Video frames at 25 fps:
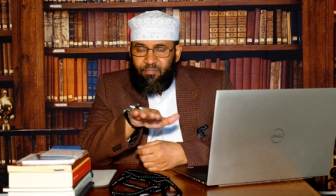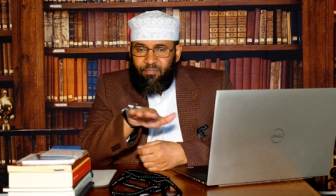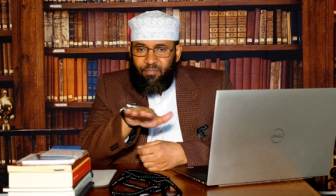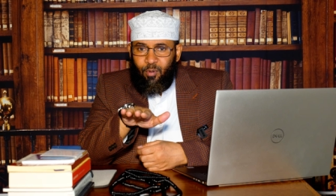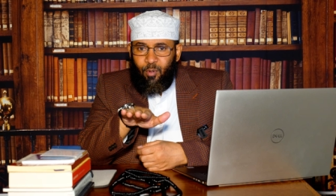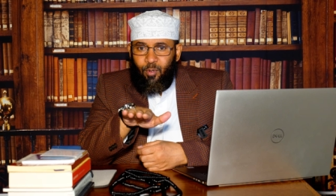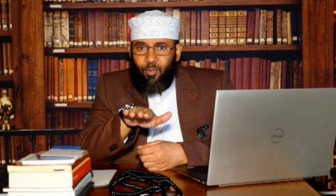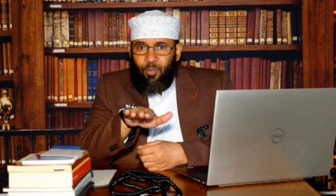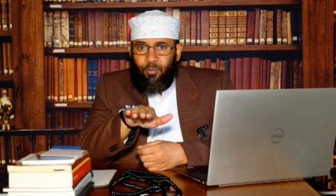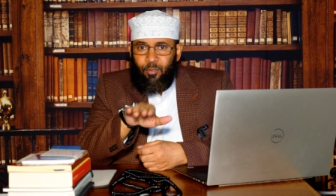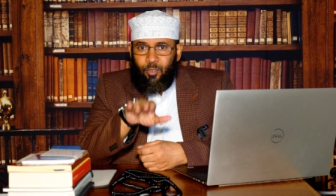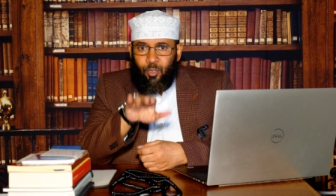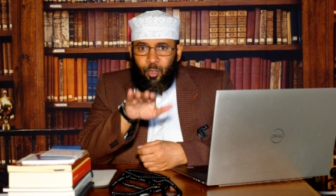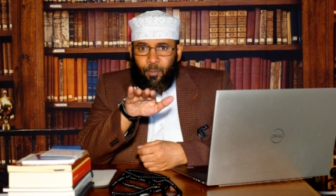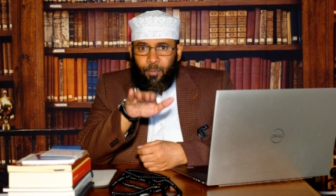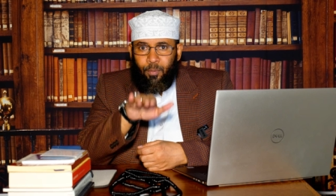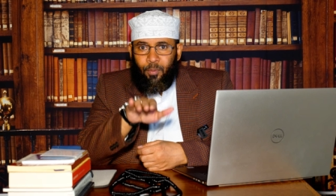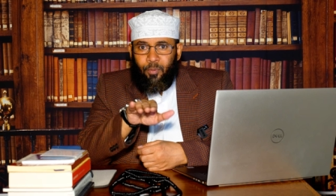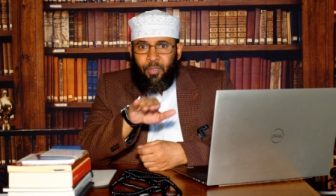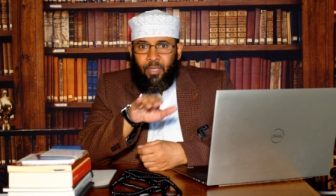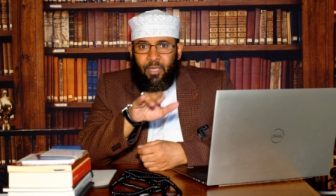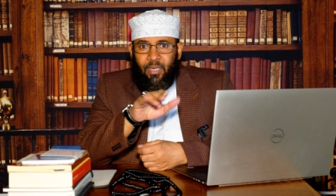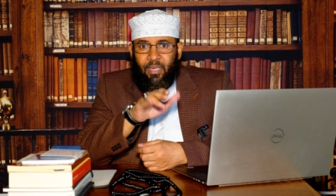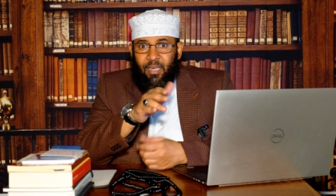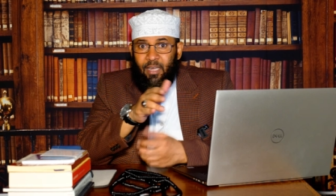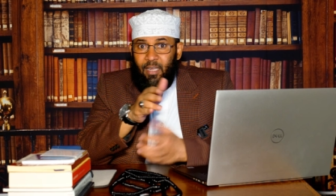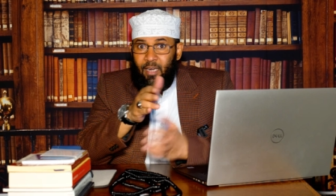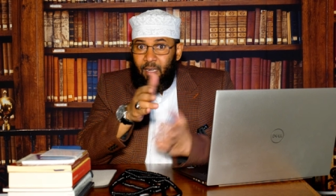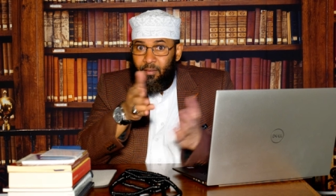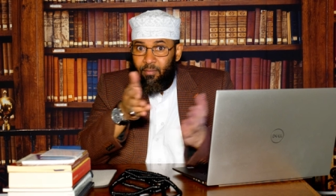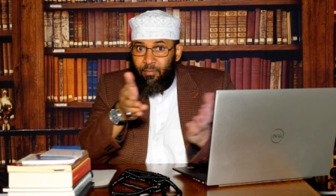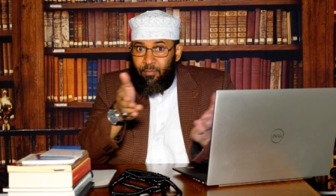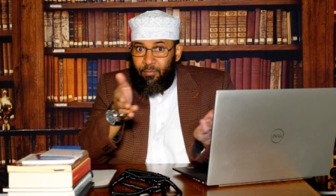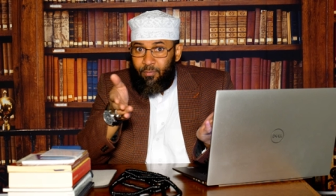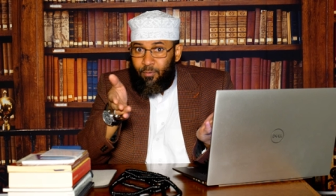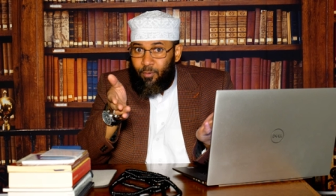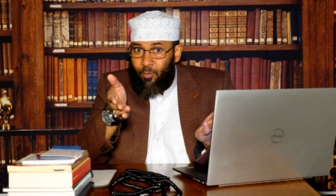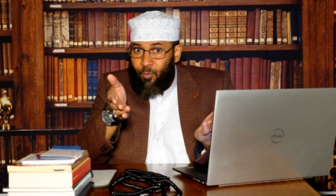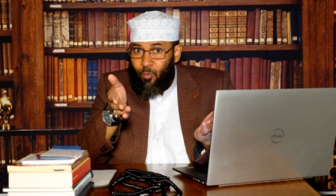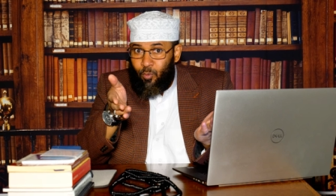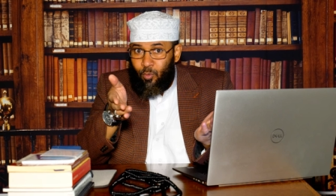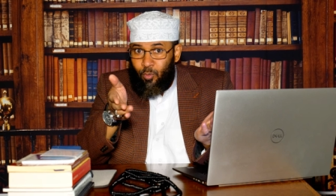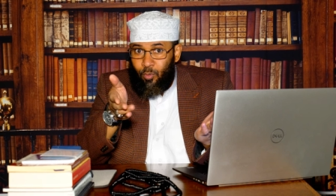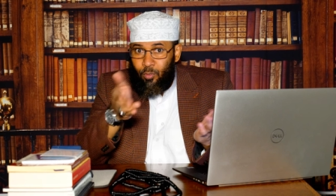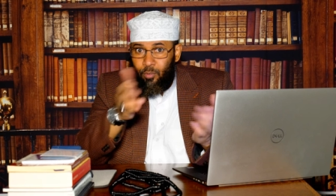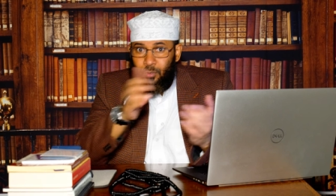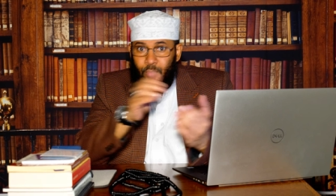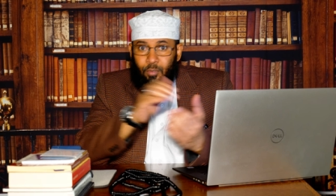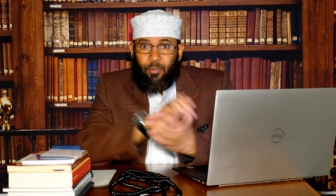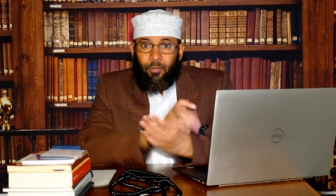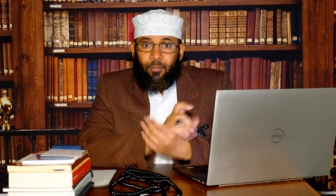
on top of the grave. For what?